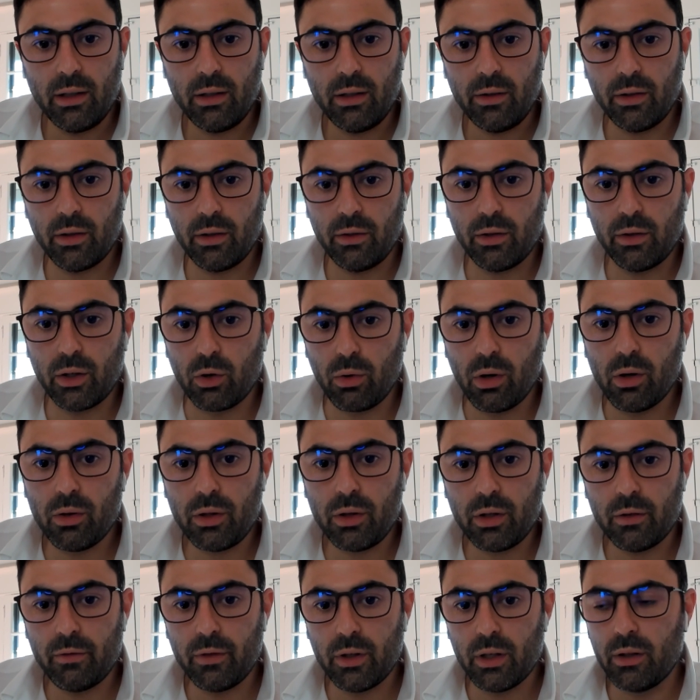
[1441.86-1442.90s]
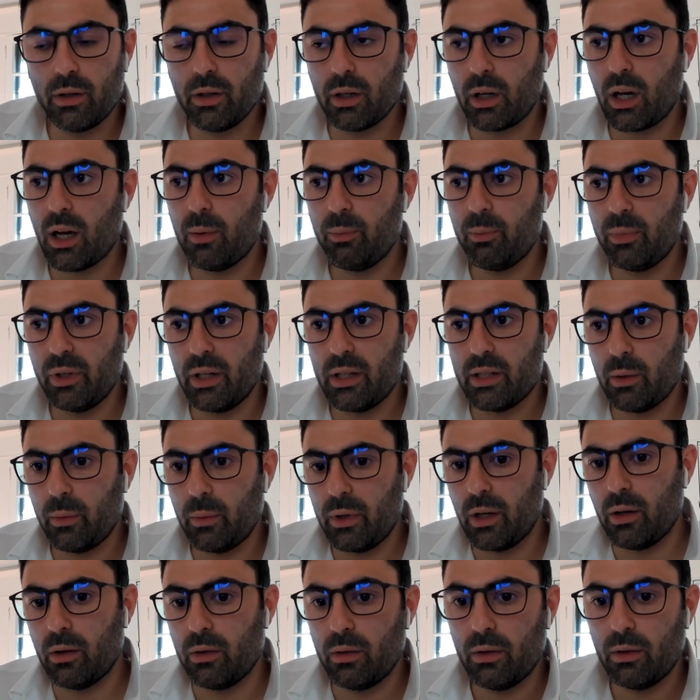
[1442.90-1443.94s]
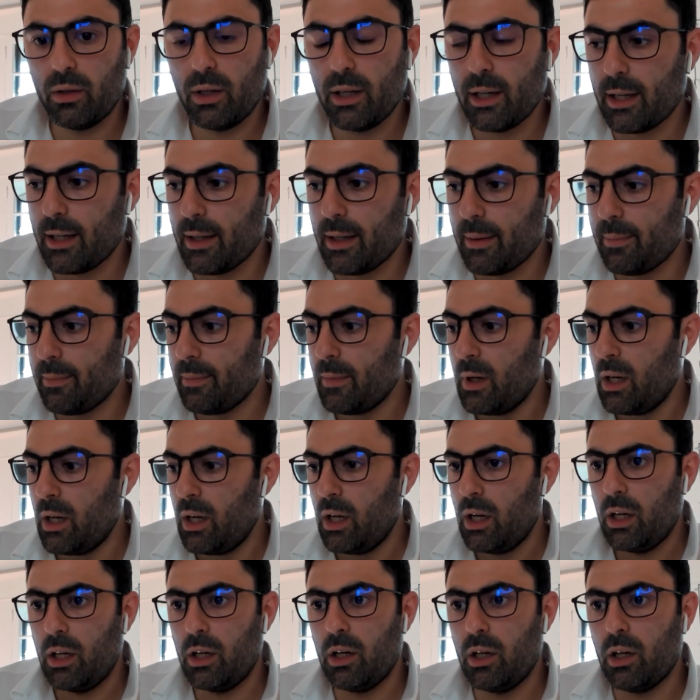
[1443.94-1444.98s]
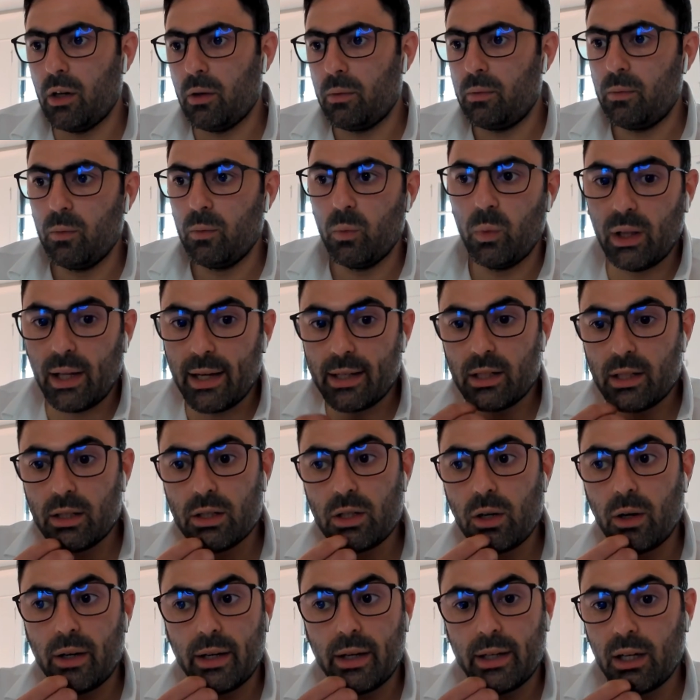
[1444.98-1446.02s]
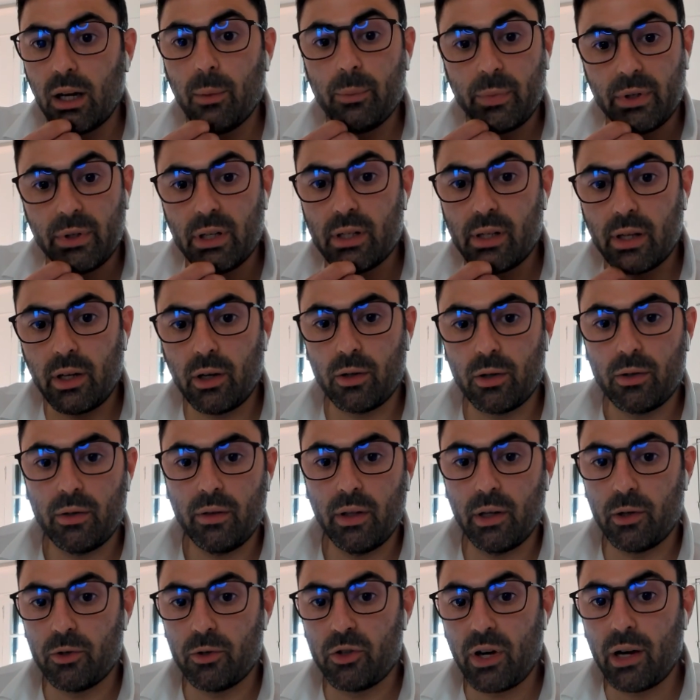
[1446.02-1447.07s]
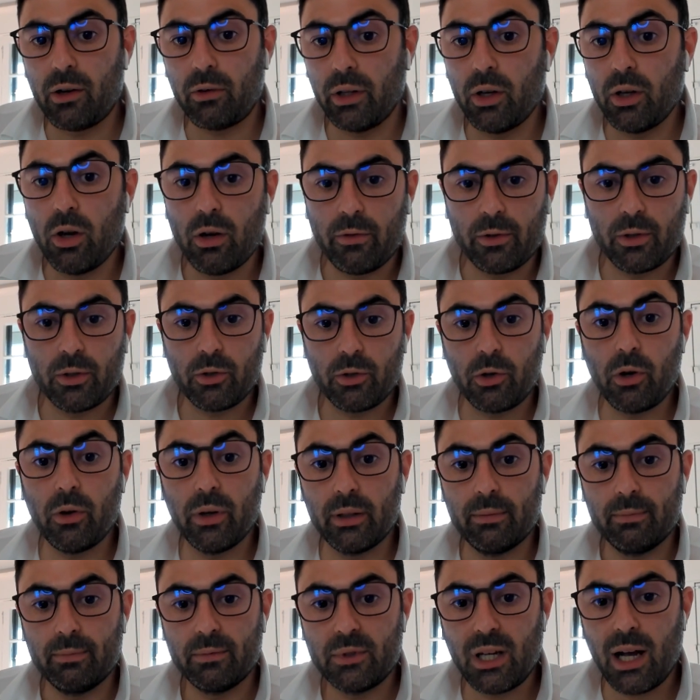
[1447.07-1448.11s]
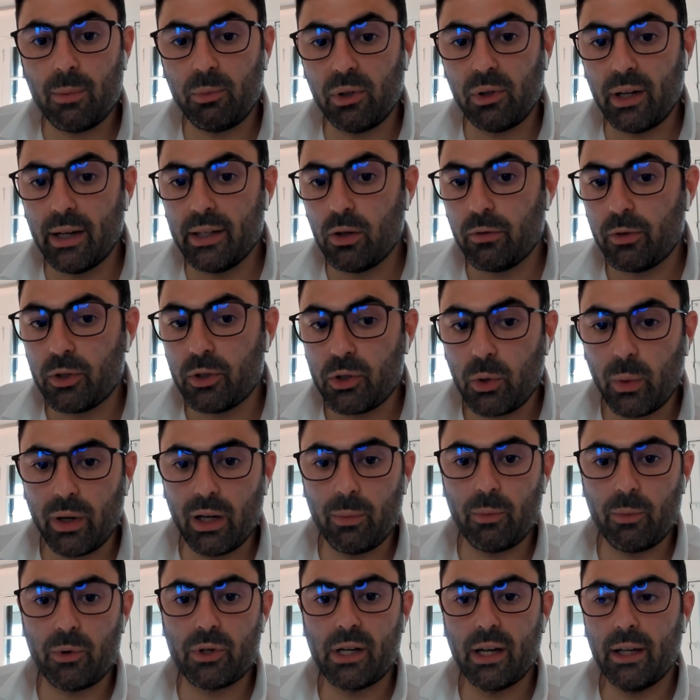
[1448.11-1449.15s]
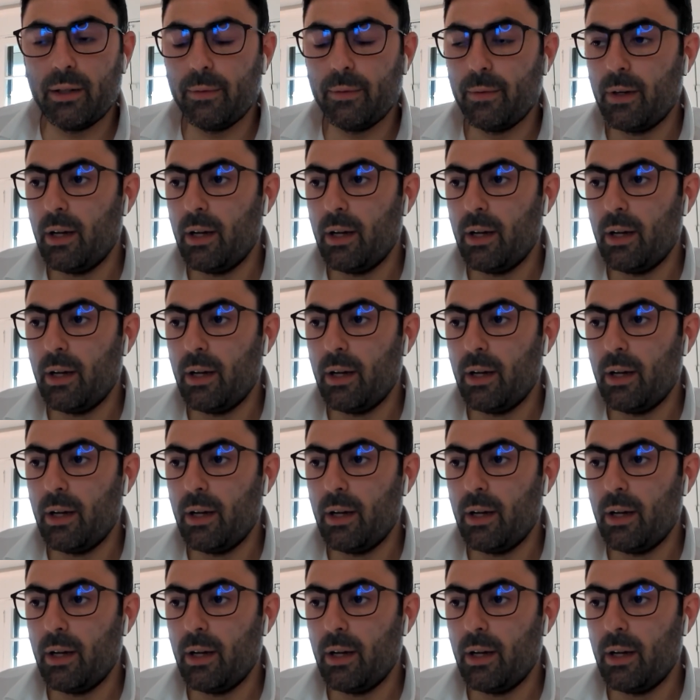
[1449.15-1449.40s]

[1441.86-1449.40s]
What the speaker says: The growth of the companies that we own, we like to target companies that are generally growing top line over 20%.